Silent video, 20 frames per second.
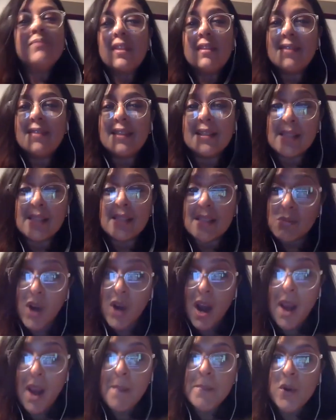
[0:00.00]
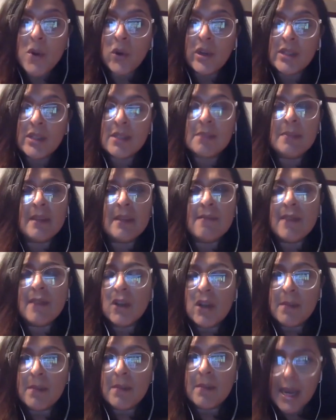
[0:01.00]
This is where I'm going to be
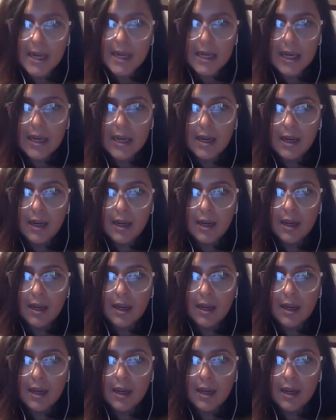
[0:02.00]
very petty.